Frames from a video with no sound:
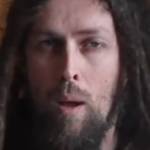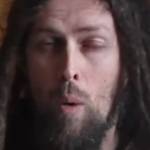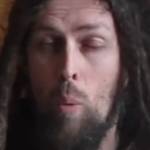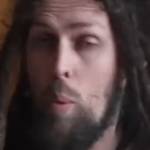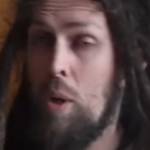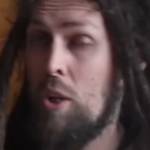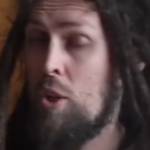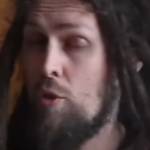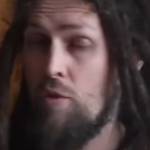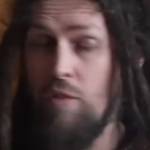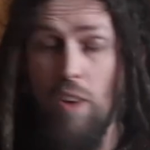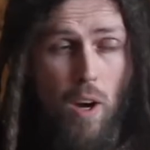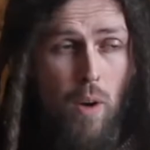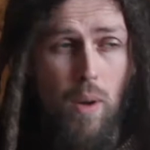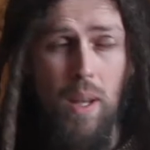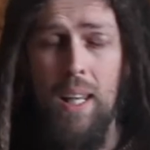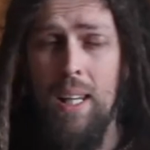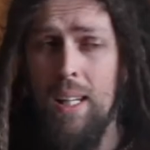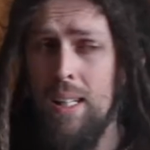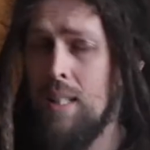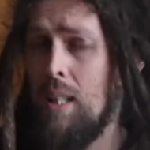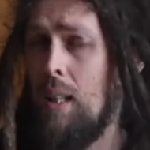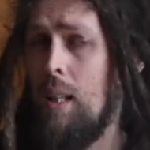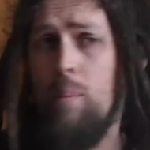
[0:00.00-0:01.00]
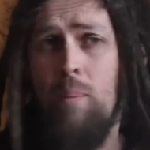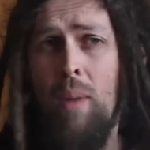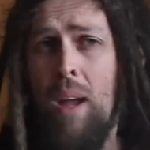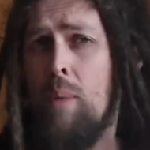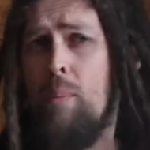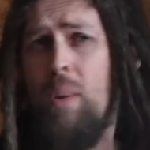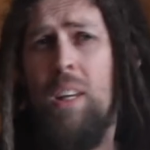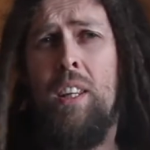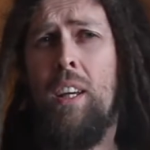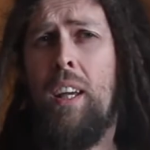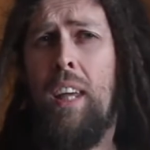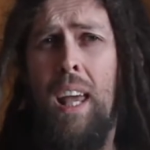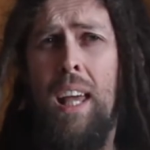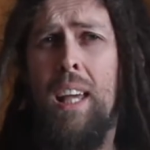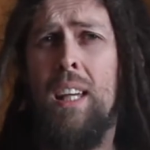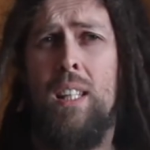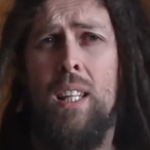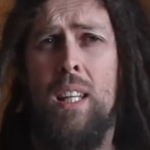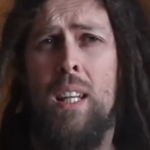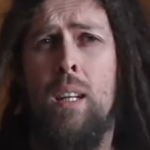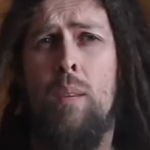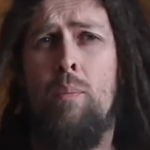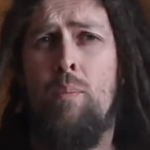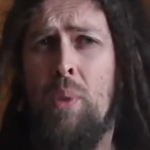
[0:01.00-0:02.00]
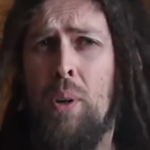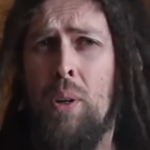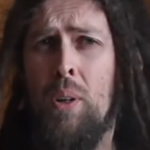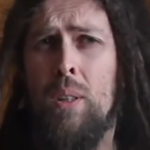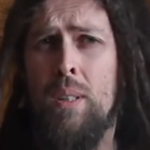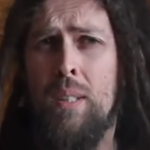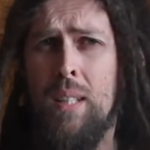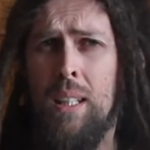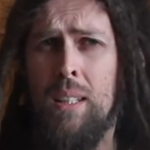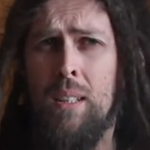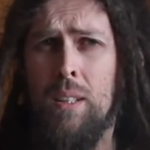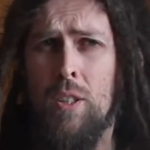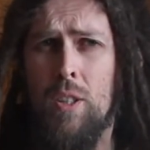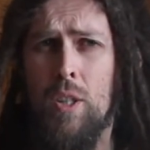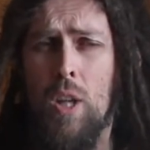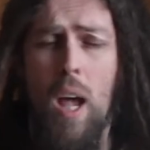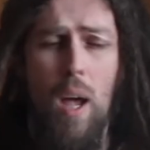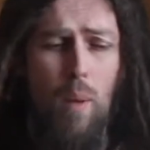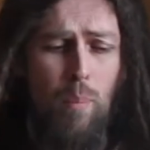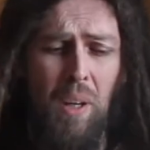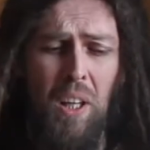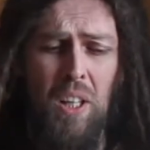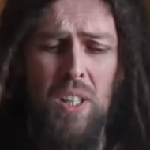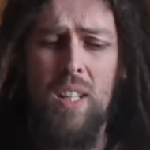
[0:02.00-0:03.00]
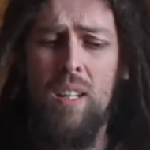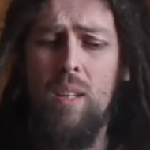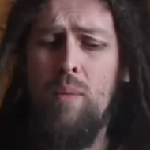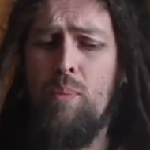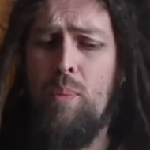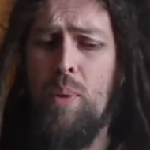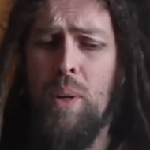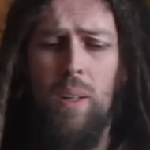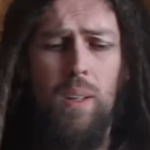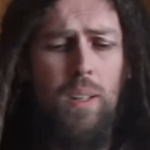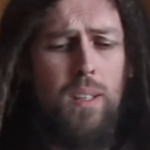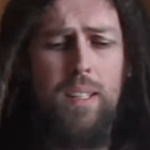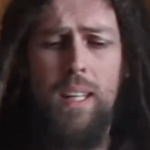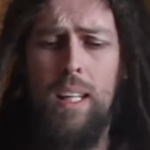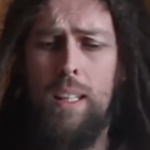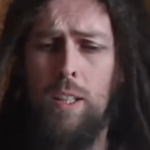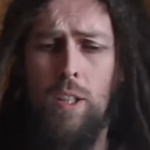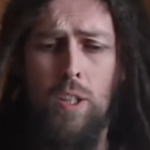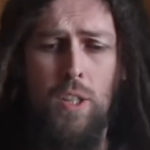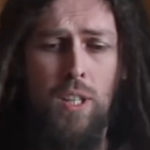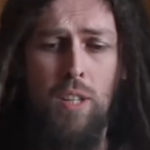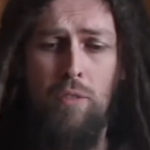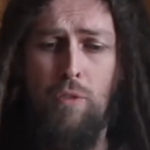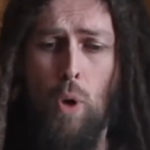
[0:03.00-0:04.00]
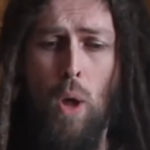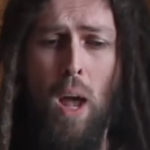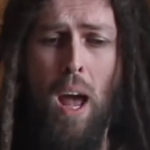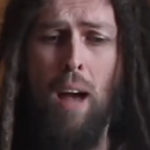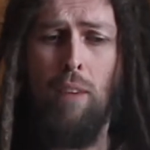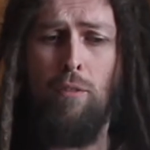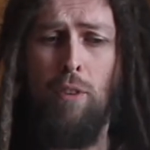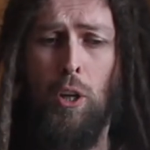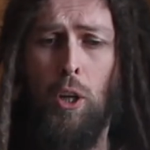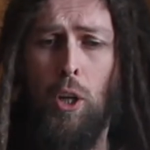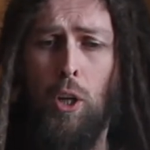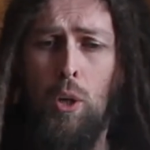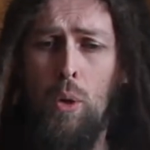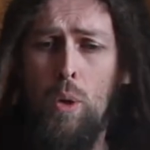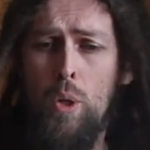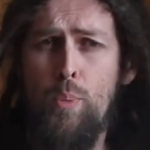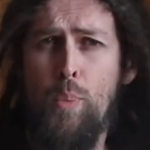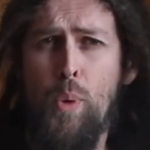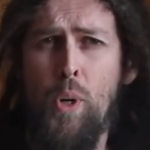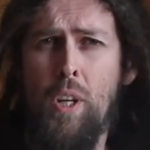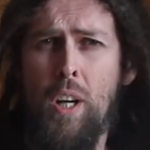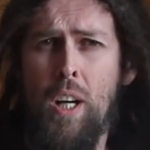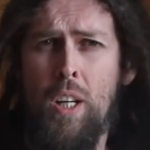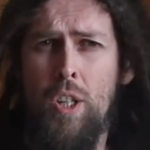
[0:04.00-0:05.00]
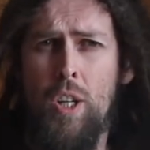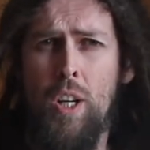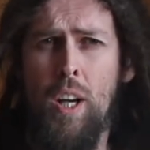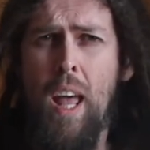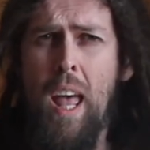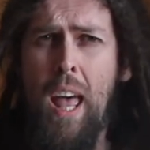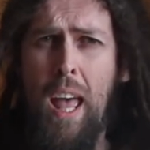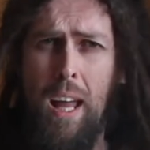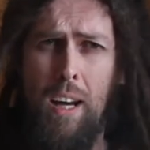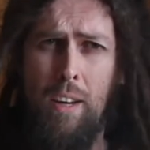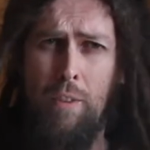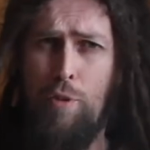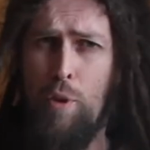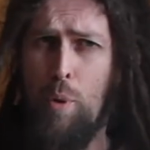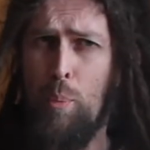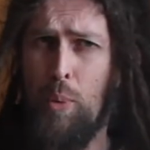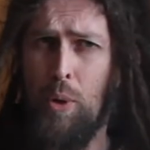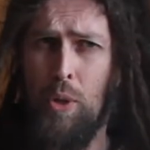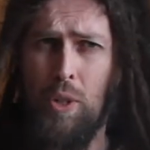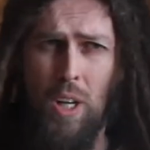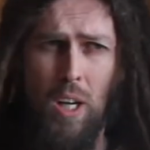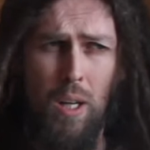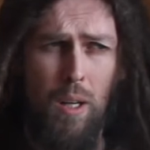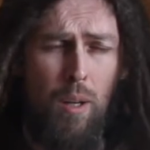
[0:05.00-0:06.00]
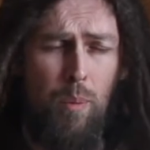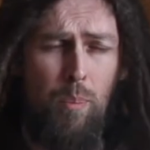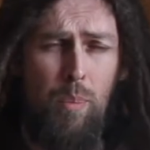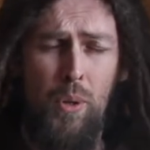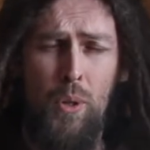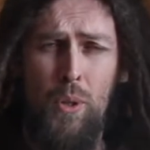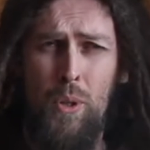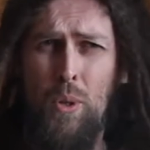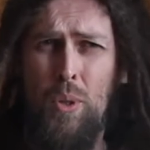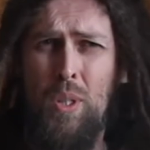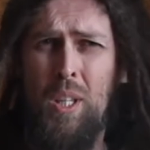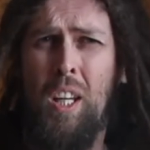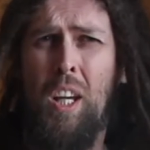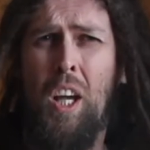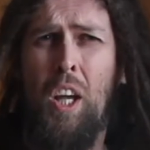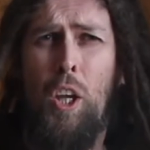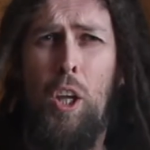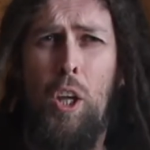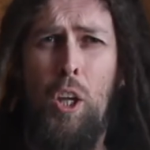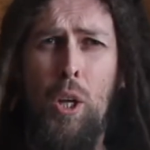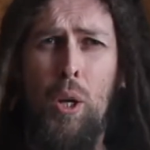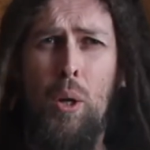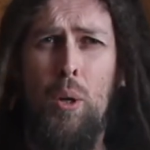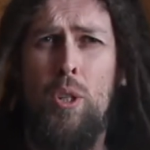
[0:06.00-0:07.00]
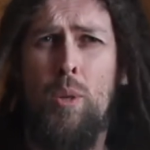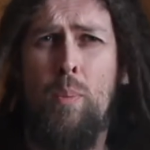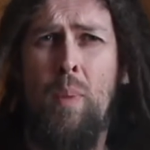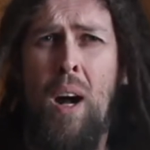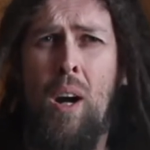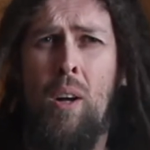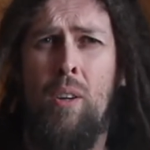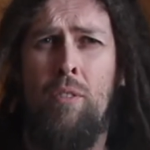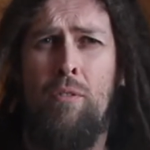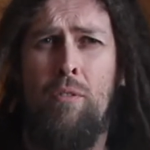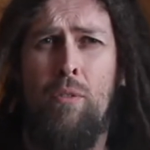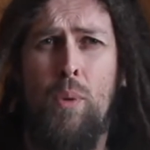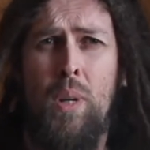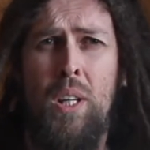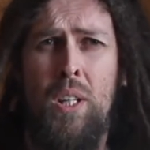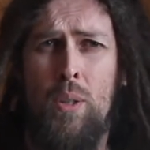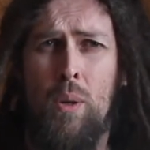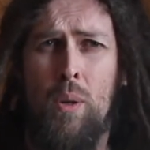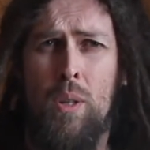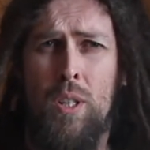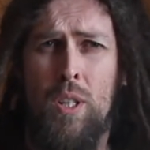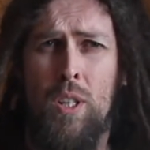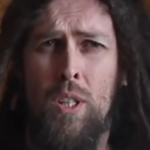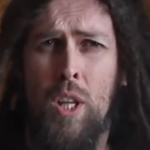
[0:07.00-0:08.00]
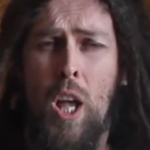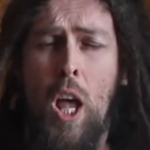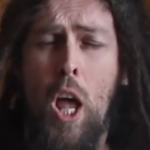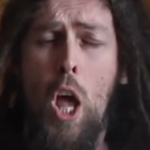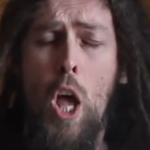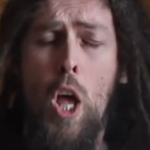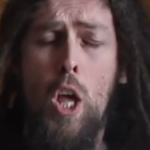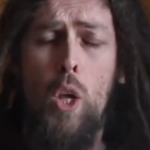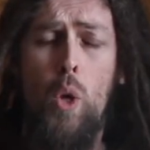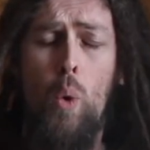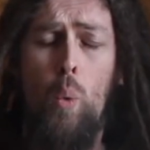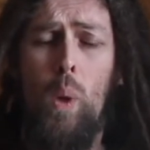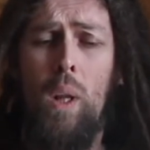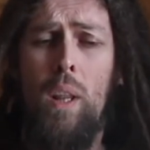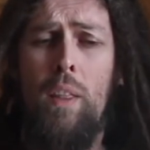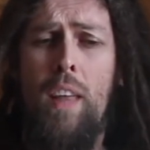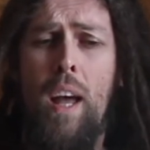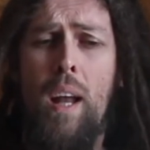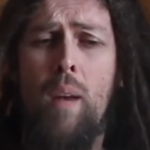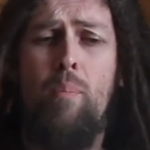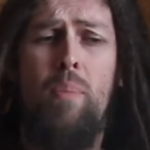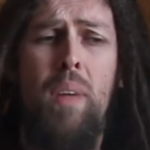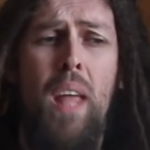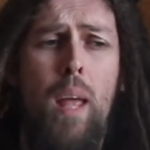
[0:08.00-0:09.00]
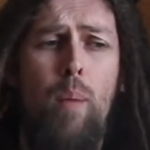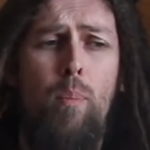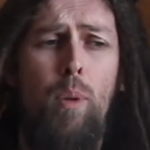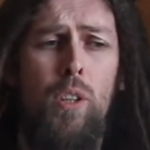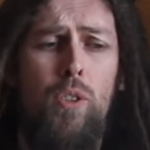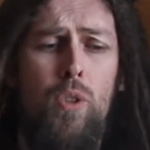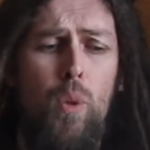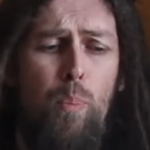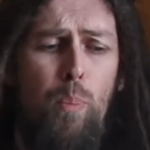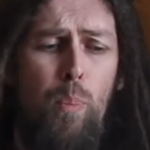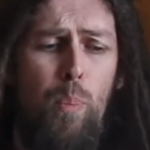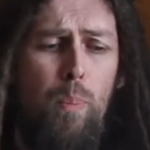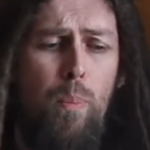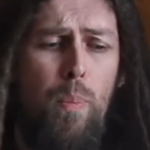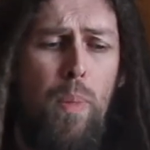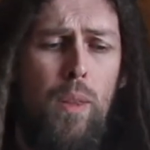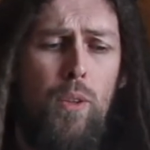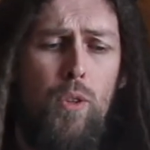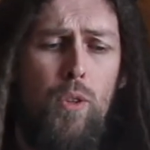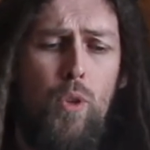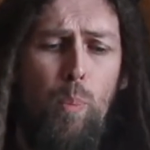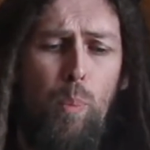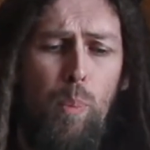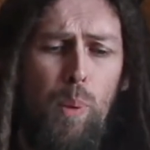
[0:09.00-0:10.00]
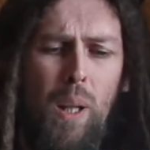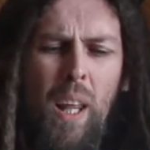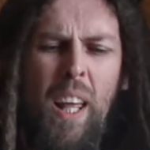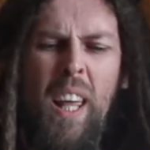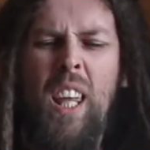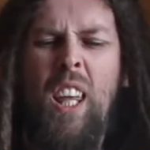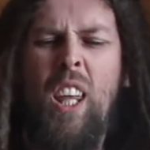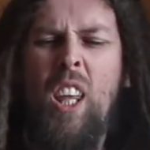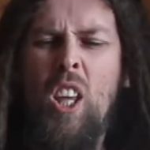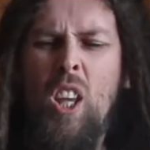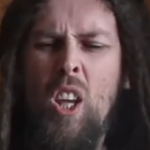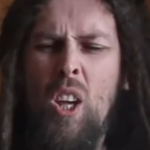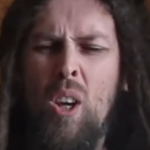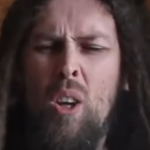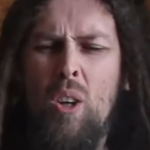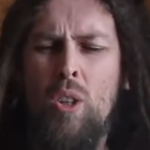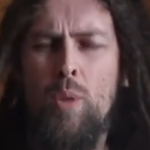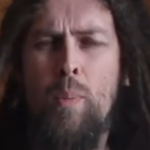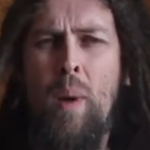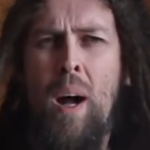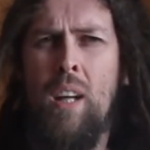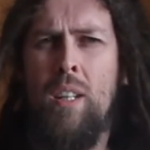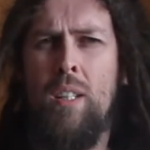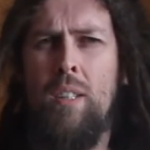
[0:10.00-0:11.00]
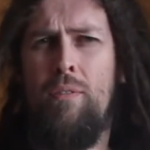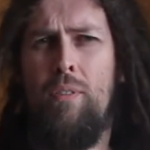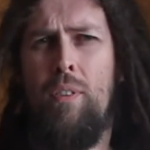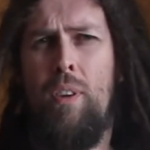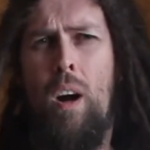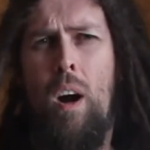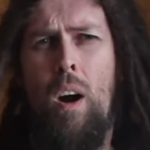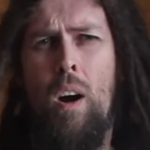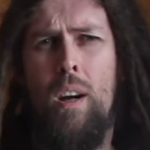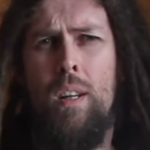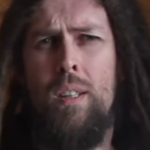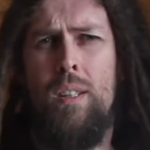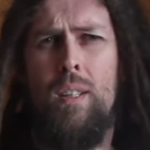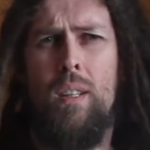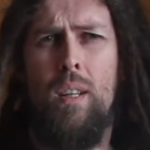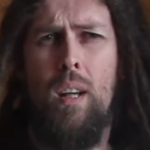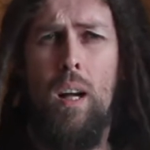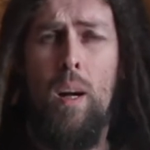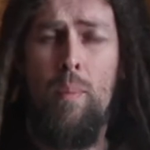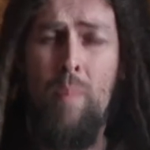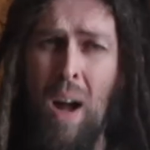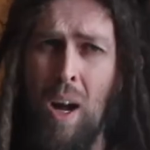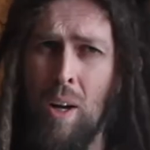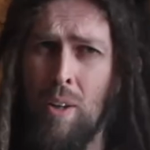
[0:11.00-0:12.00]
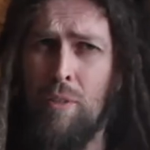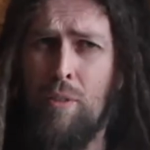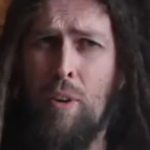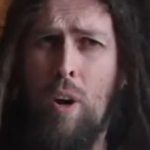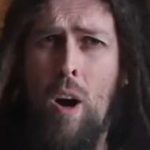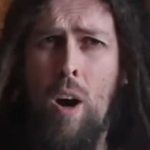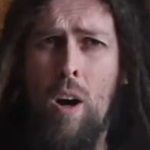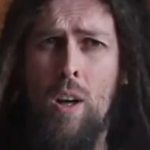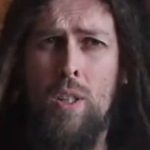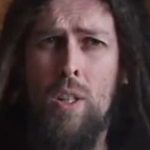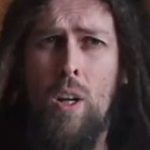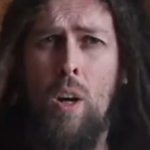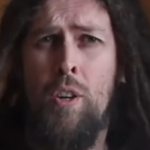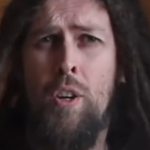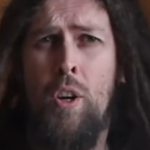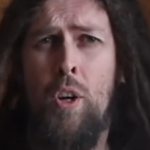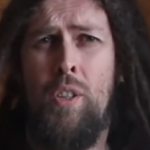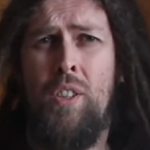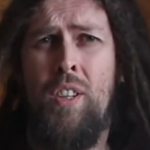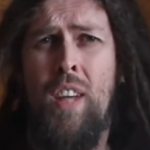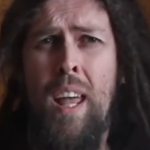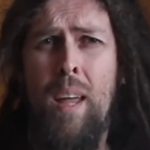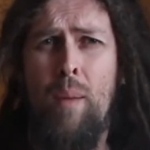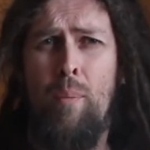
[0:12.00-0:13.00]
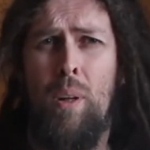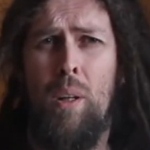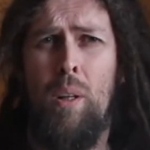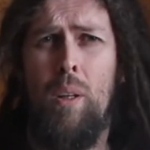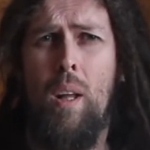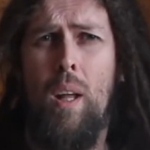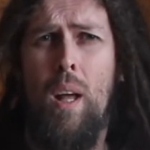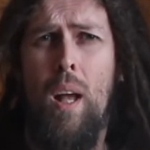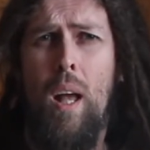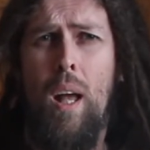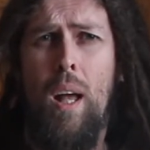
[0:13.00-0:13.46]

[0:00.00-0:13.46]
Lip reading: Which very easily may be the case in Imperial Settlers. Because in Imperial Settlers, if you have a huge production and if you're producing a huge amount of resources, you will then be able to play huge amount of cards on your table.